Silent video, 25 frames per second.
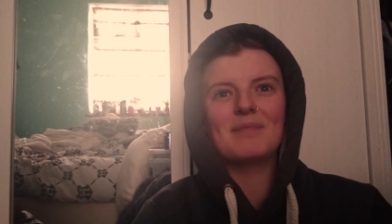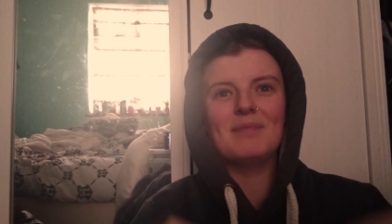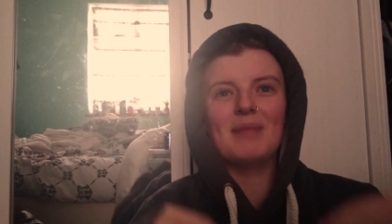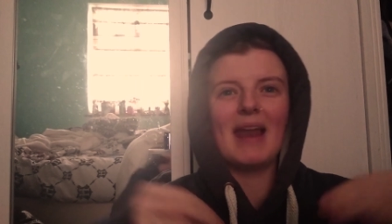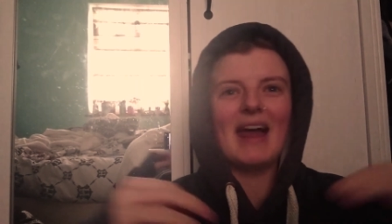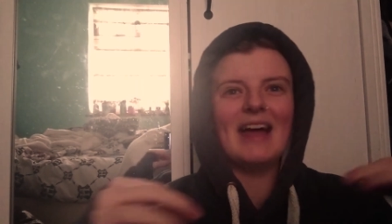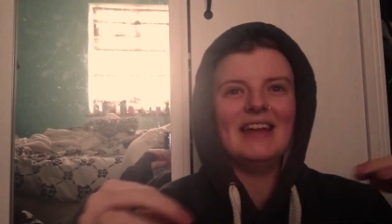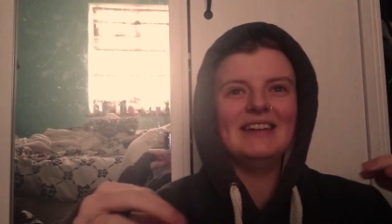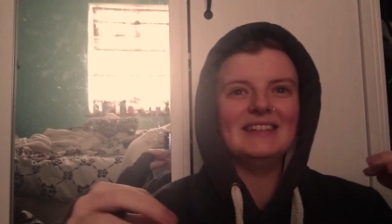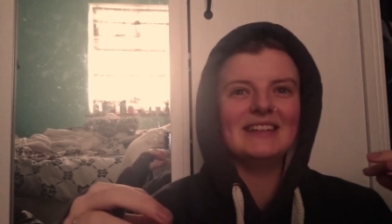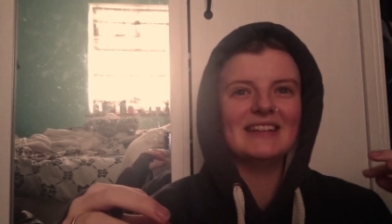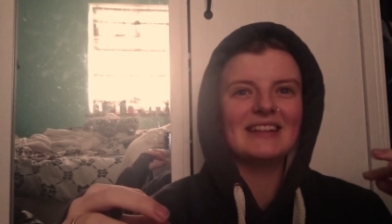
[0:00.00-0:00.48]

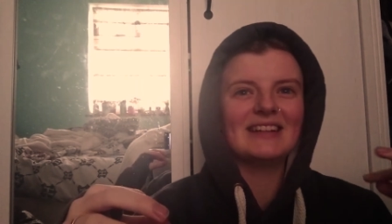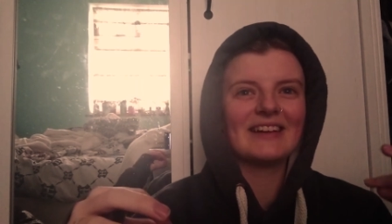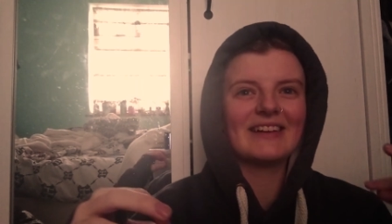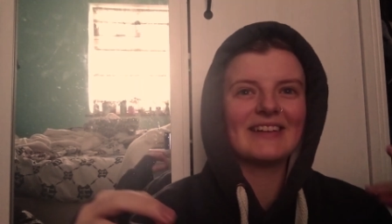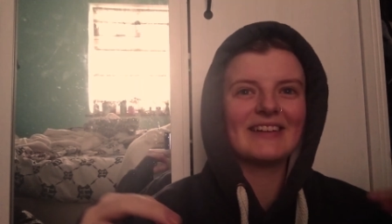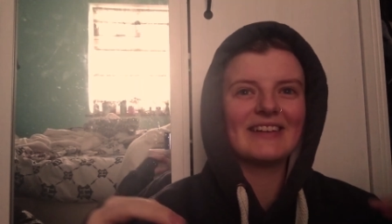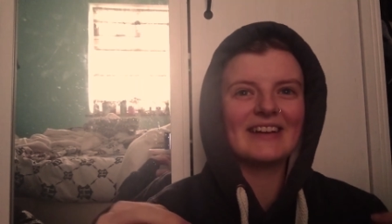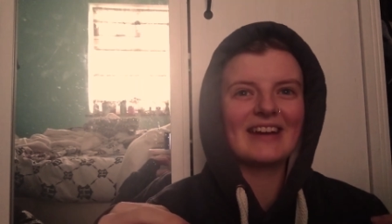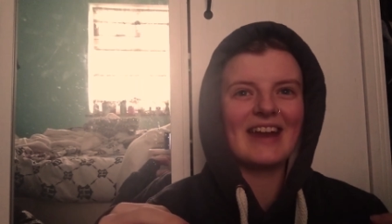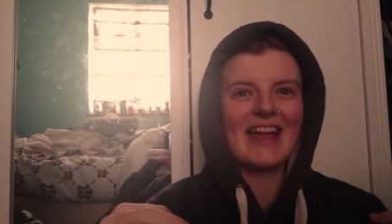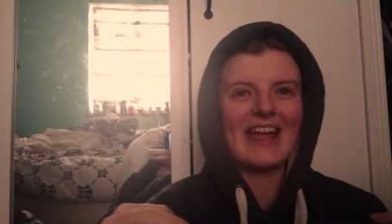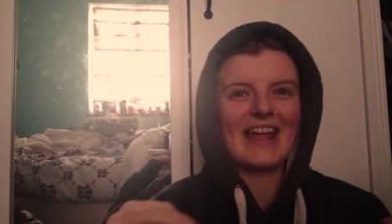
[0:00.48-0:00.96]
blended
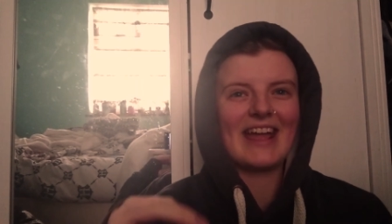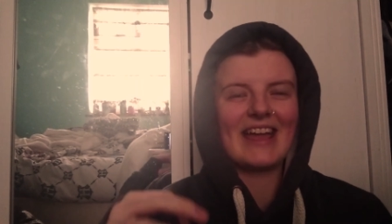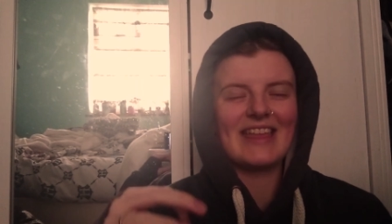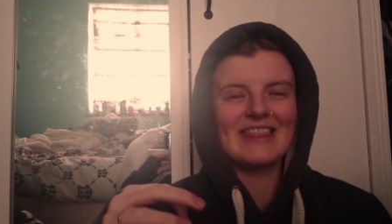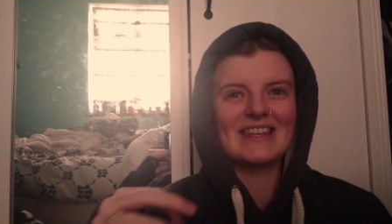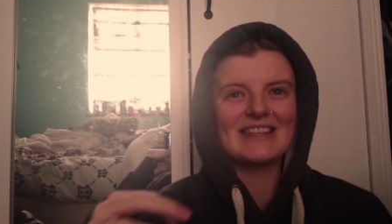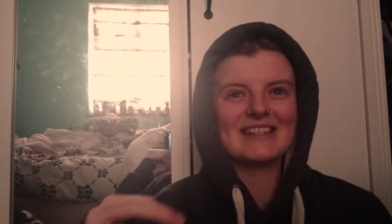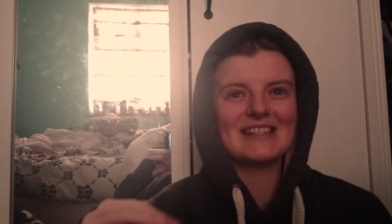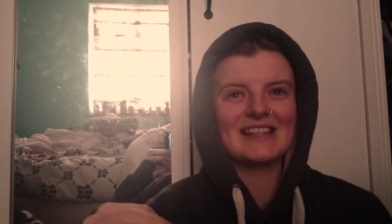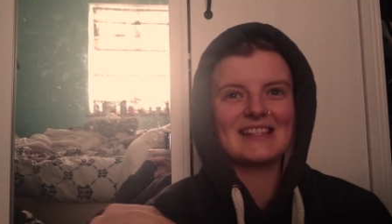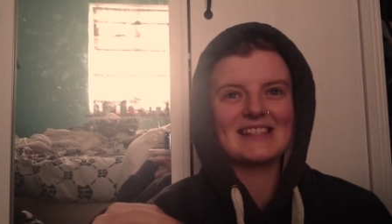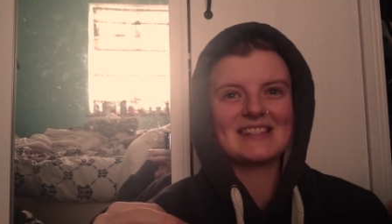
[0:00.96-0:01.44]
learning
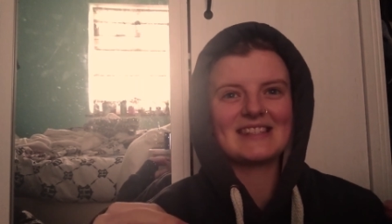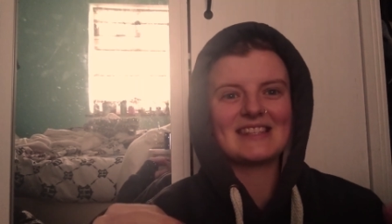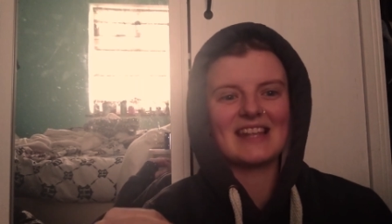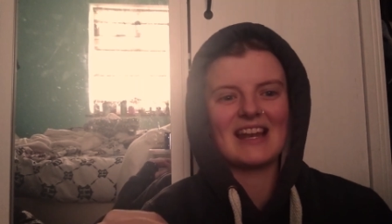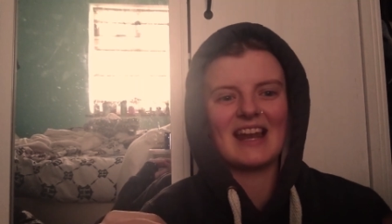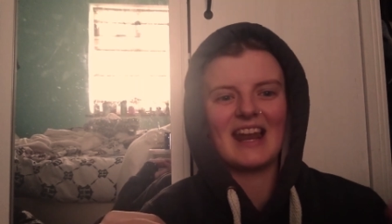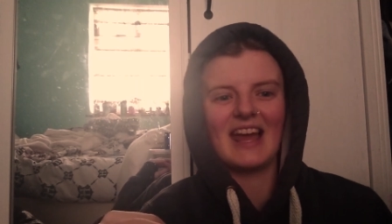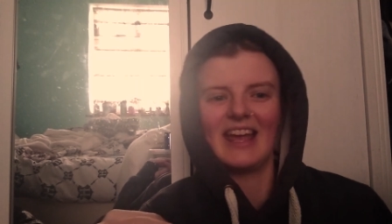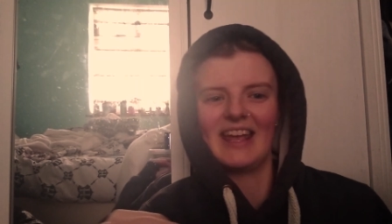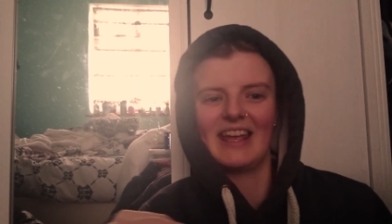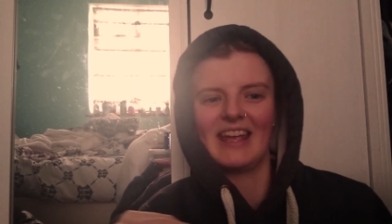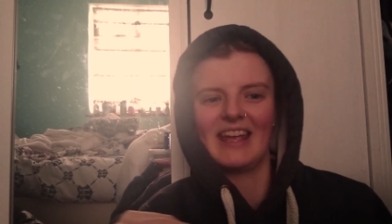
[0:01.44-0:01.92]
in the sense
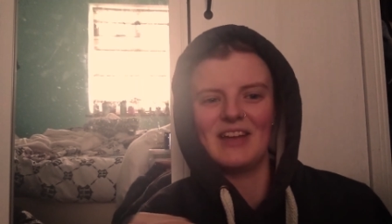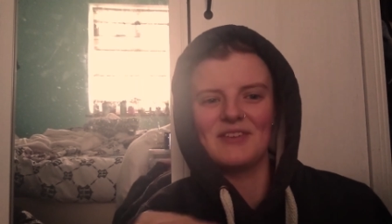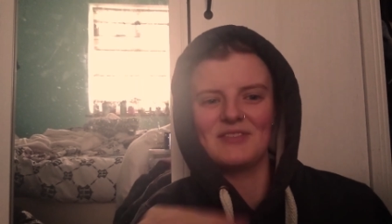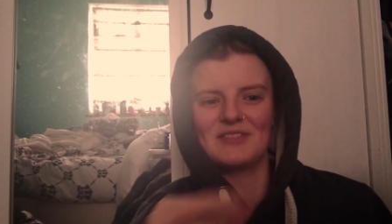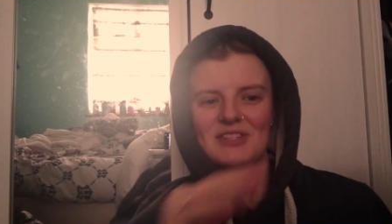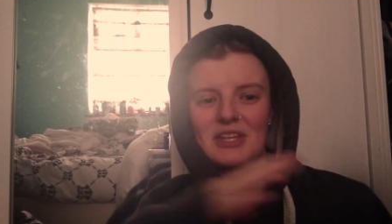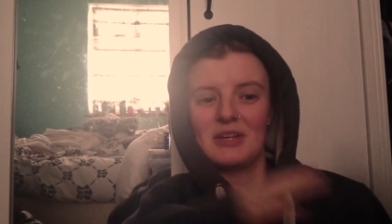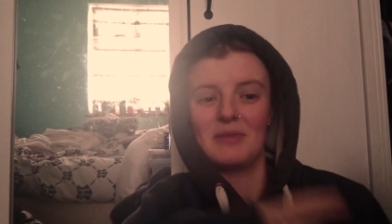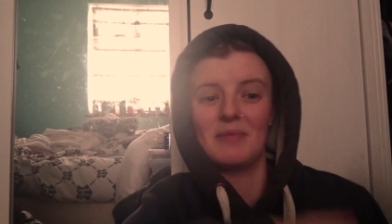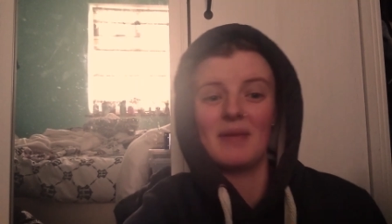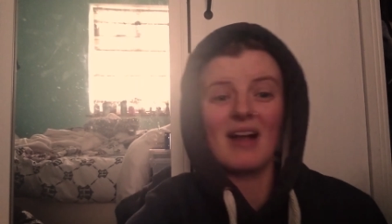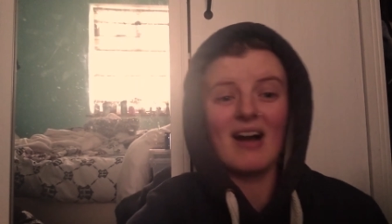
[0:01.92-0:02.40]
that, like, it
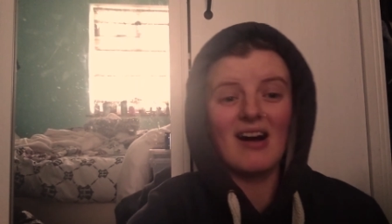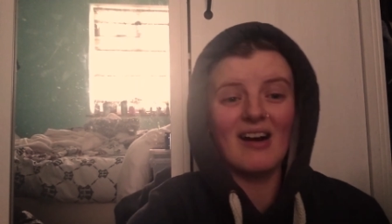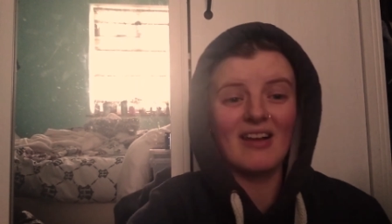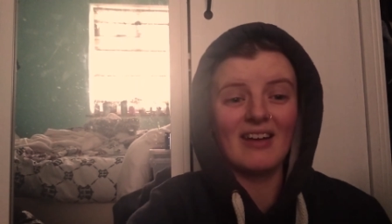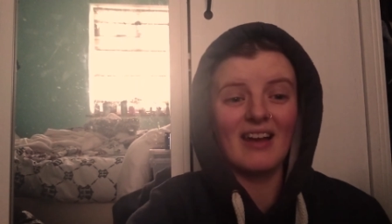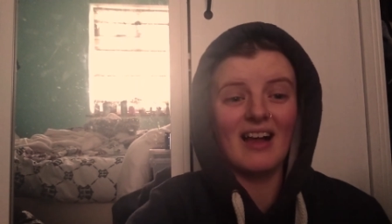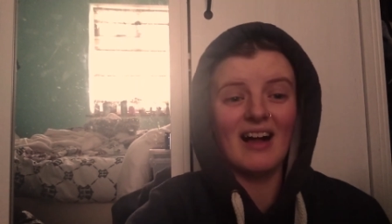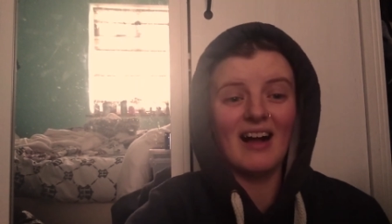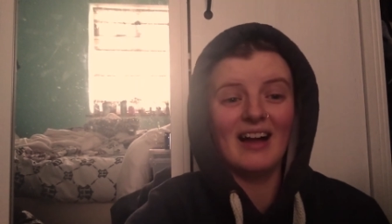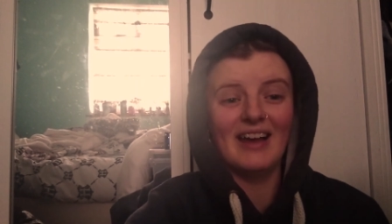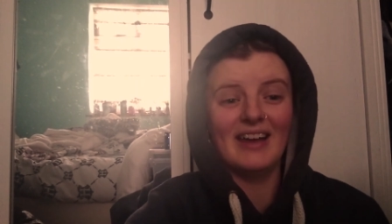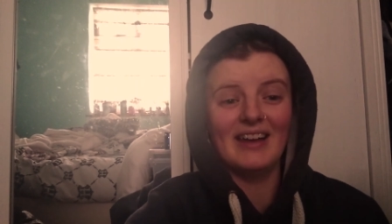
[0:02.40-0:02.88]
was going to be
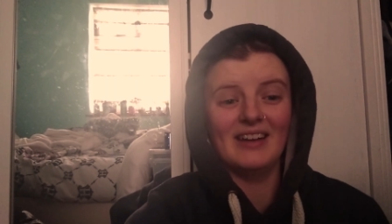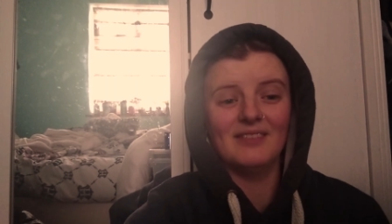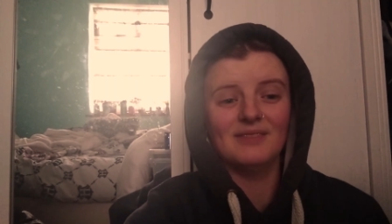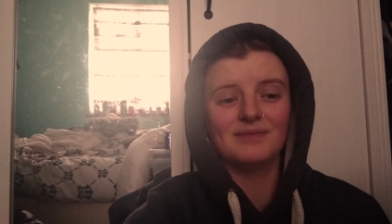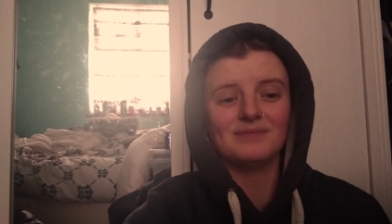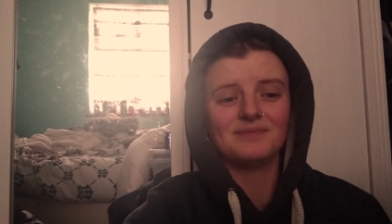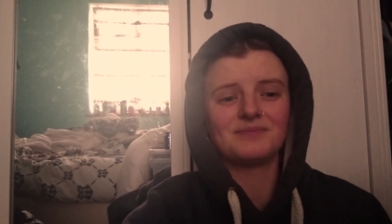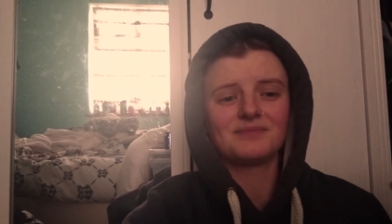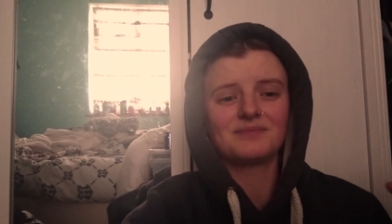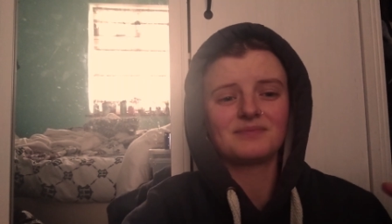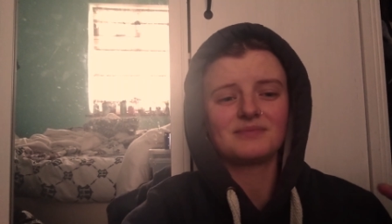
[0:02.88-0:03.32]
online